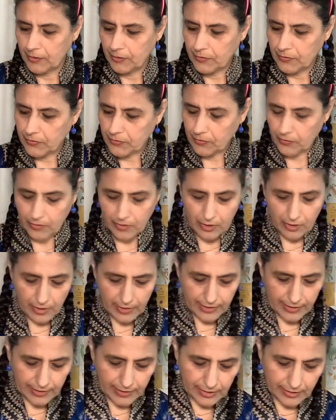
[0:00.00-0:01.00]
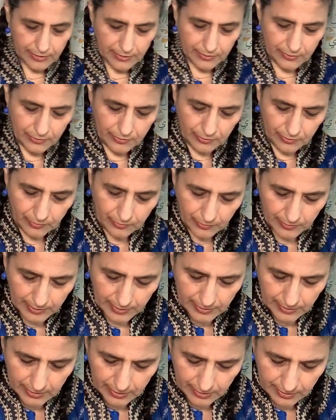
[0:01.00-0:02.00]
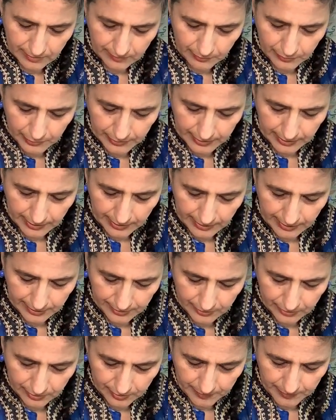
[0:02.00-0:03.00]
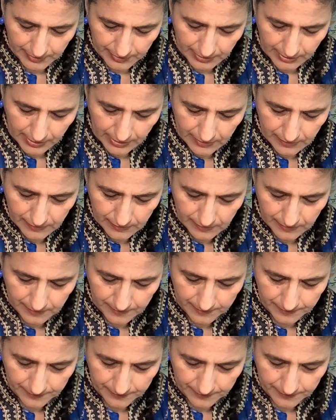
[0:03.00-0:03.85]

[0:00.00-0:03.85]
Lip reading: So all I need to do is just bring an extra piece.